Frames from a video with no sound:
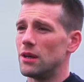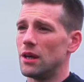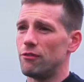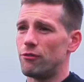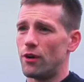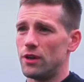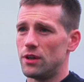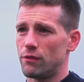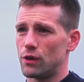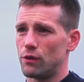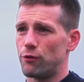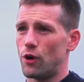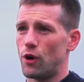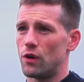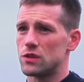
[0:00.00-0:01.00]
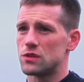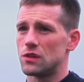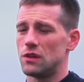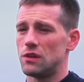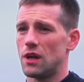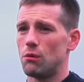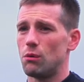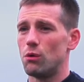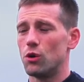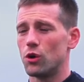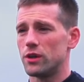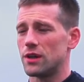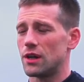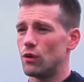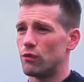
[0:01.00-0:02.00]
life very difficult for us, and we were
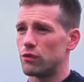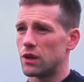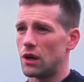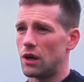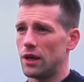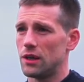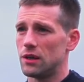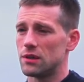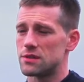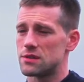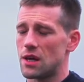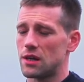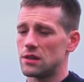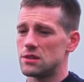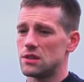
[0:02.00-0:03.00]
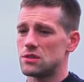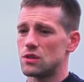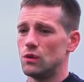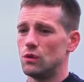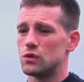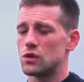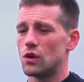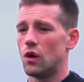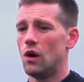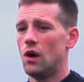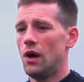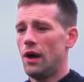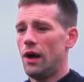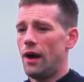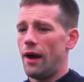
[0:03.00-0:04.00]
lucky to get over the line on the second day too. So
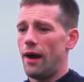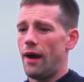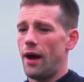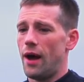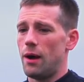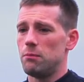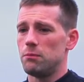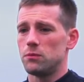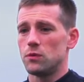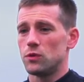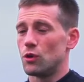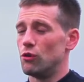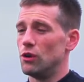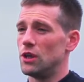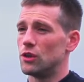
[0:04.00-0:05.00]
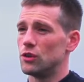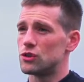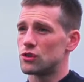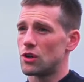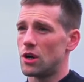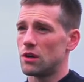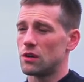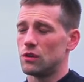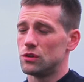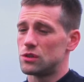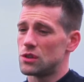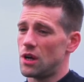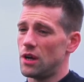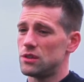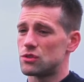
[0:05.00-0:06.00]
they're really good
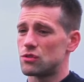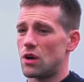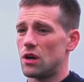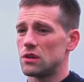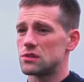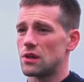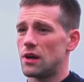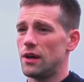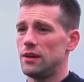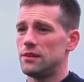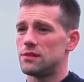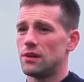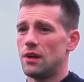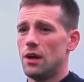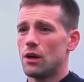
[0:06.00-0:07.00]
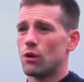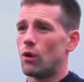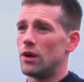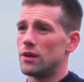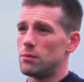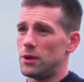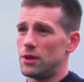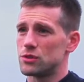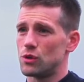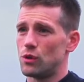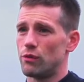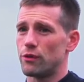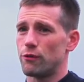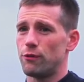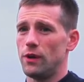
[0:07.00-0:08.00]
side, strong side, quality players are
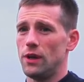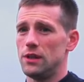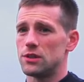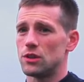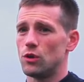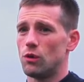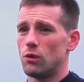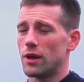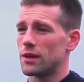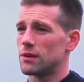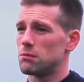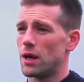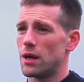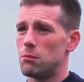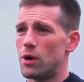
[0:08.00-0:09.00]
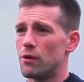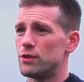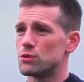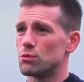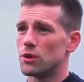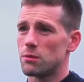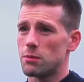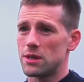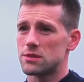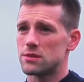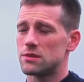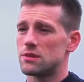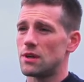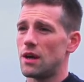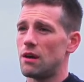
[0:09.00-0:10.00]
over the field. You know, like Niall Murphy is one of the
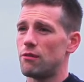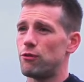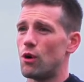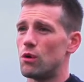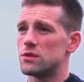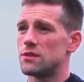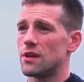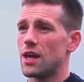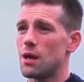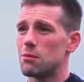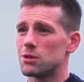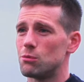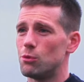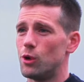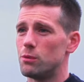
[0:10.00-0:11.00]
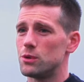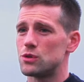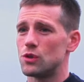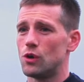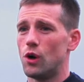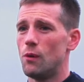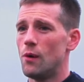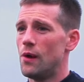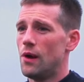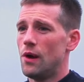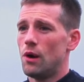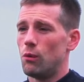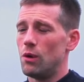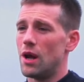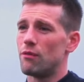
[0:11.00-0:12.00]
best forwards in the game at the moment. So
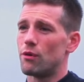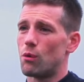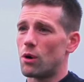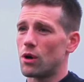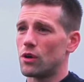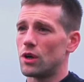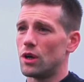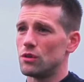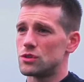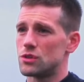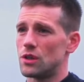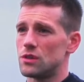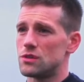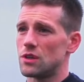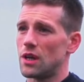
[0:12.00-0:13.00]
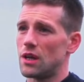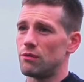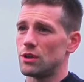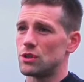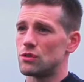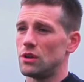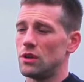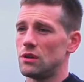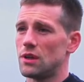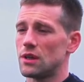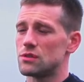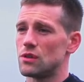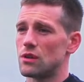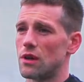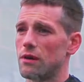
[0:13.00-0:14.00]
we'll have our work cut out to get a victory
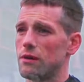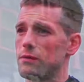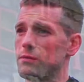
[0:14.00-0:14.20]
next Sunday.